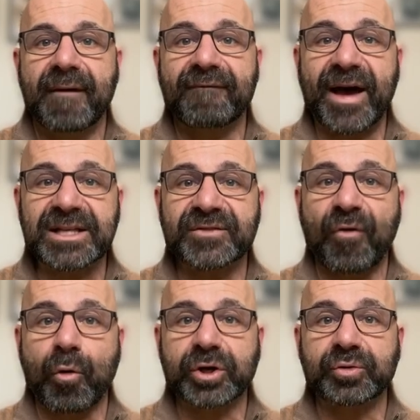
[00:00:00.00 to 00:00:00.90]
Fast
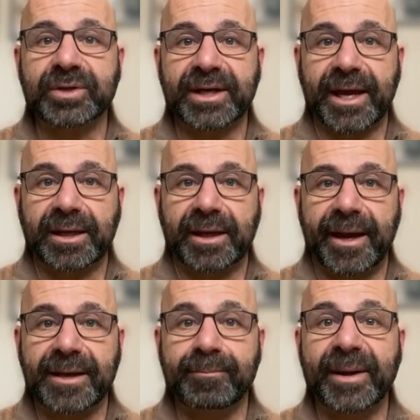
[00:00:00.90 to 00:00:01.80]
forward to today,
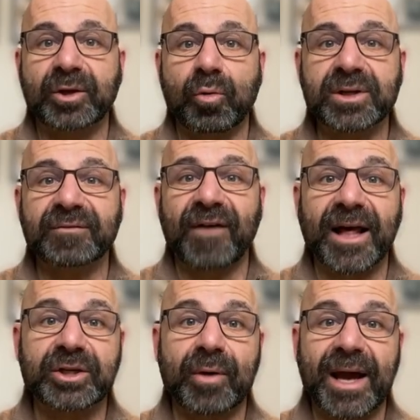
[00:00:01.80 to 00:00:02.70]
and Bitcoin
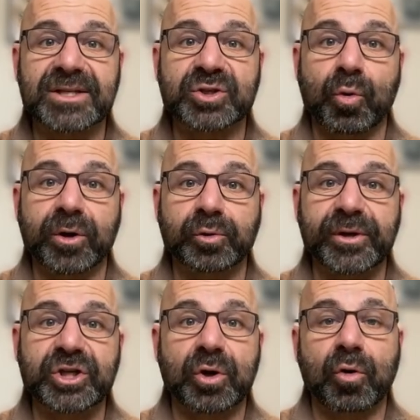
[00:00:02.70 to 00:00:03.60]
value has soared,
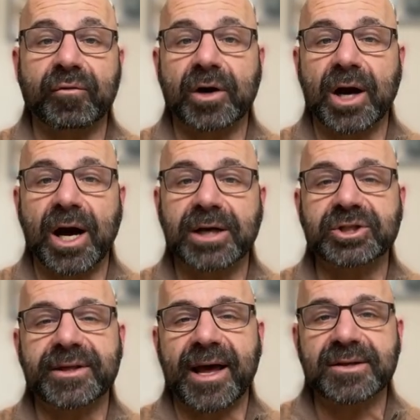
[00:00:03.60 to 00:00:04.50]
reaching over
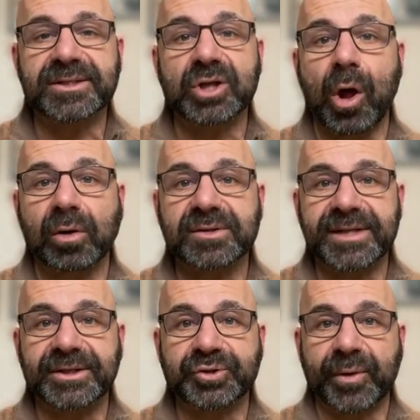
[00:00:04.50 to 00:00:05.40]
$100,000
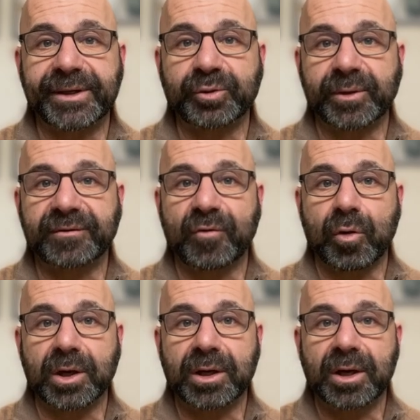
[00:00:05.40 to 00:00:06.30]
in 2024.